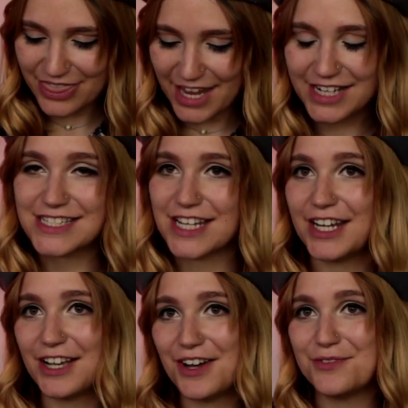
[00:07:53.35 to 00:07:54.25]
That is
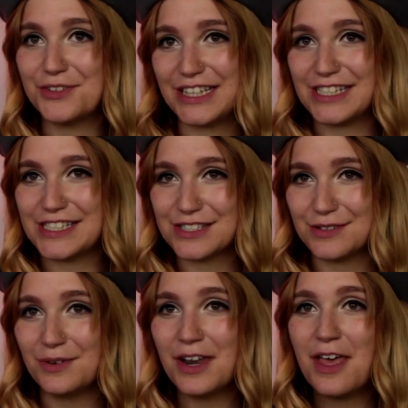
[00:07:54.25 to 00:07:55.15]
gonna come really
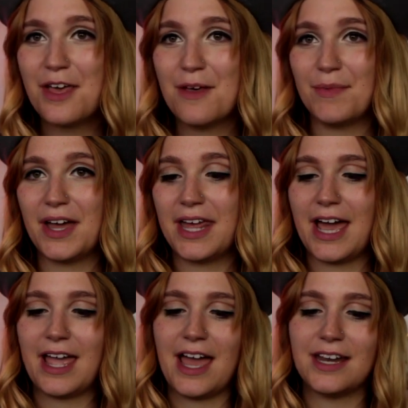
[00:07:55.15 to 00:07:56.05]
soon. But
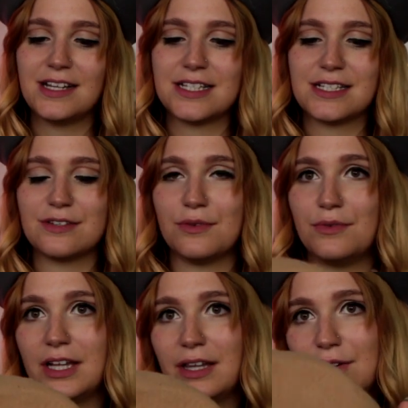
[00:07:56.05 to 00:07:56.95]
I added this
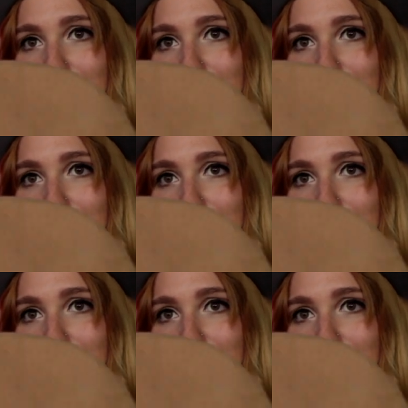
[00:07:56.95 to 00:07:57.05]
really